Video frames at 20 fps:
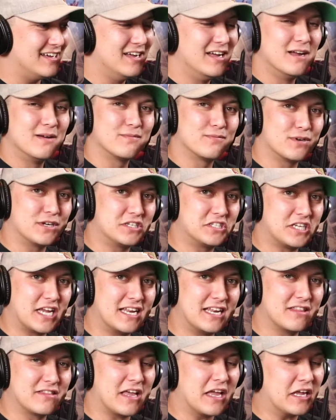Appreciate it.
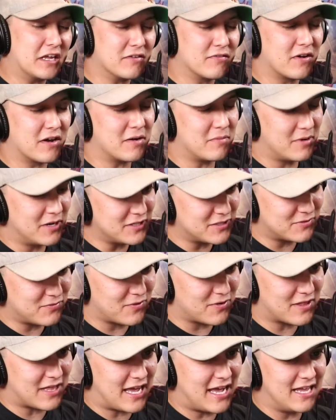Thank you very much for
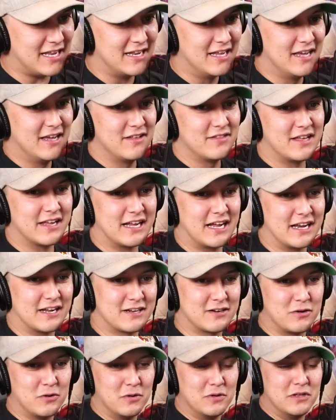that. They got a
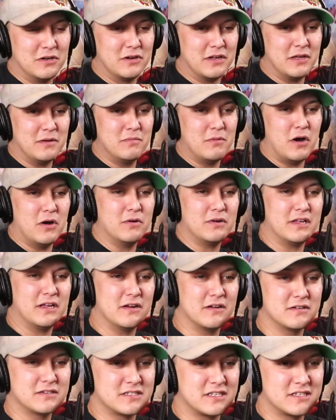cool little emote here. It
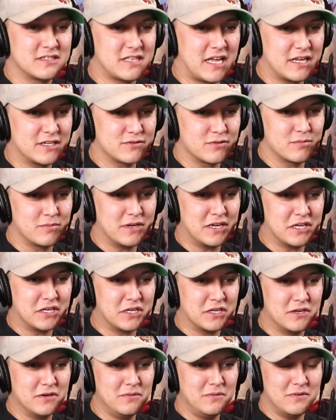says thanks for being
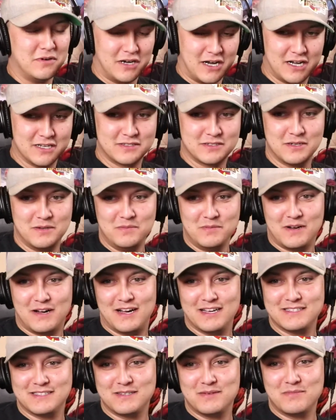you. Awesome.
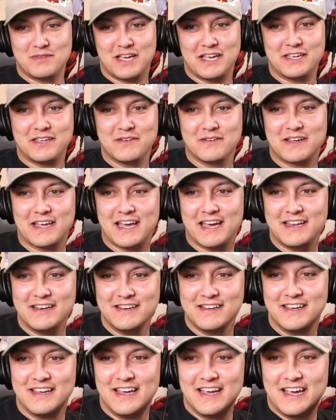Awesome. Thank you again.
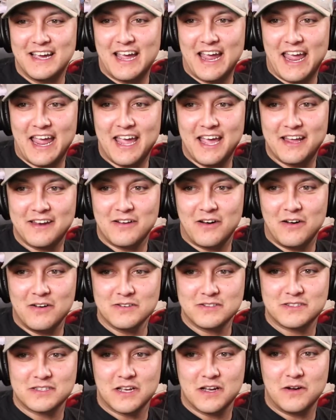And
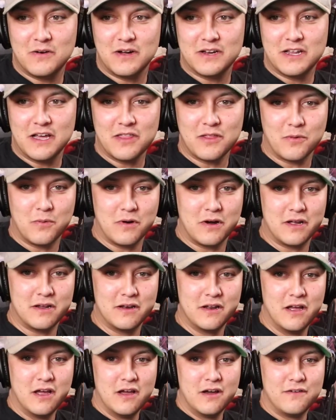also another one,
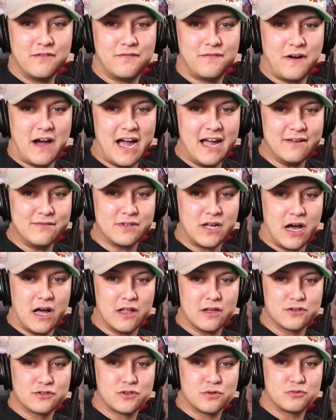
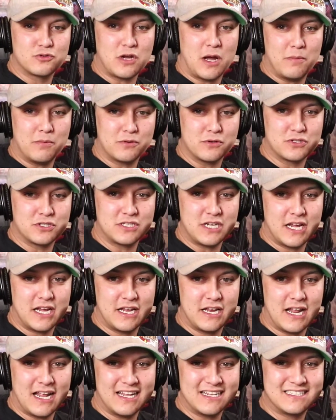$5 from Tropical
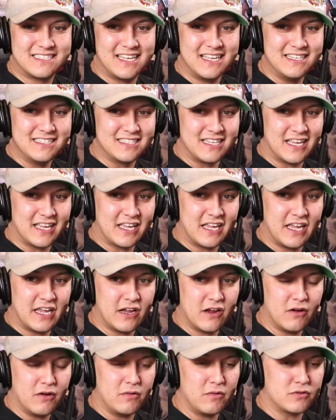Shade Tinting
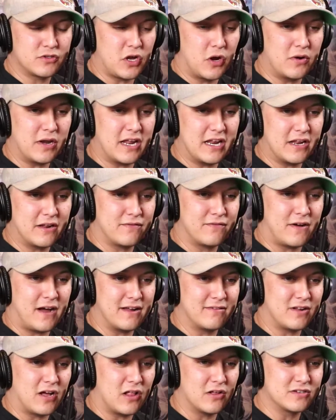here. Donated
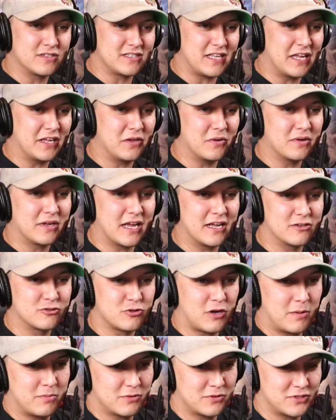$5. Thank you again,
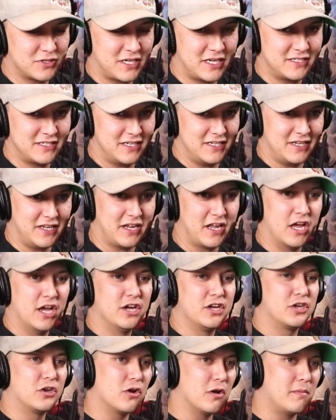Tropical Shade Tinting.
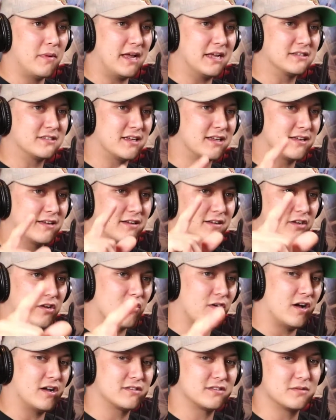You're amazing. You're
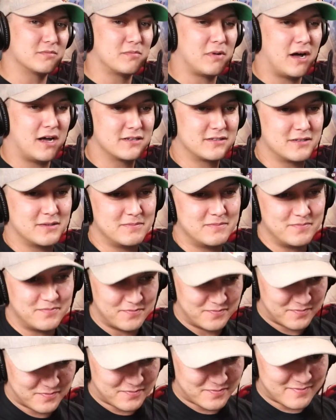awesome. Possum.
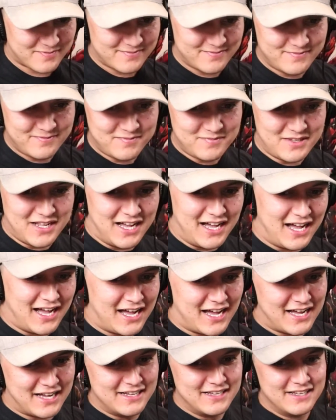
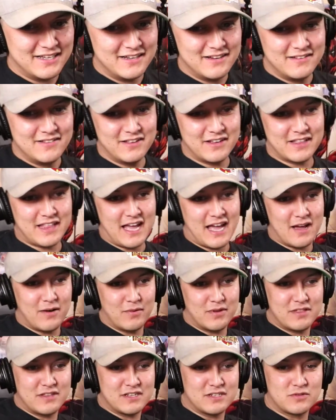Look at that. With
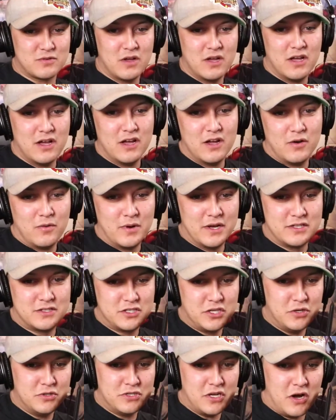
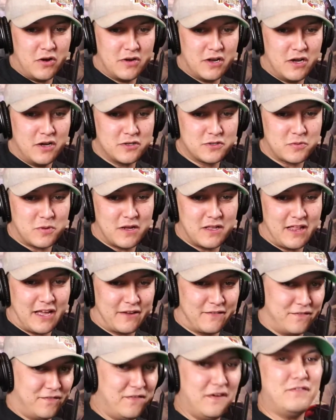2 donos, we're at like
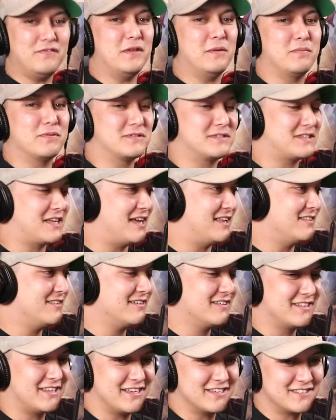50%. Look at
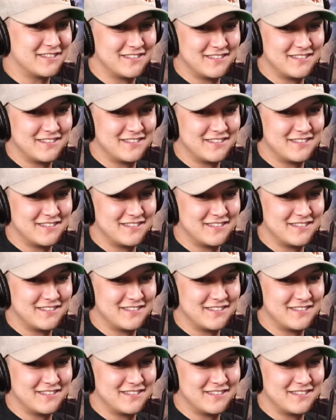this.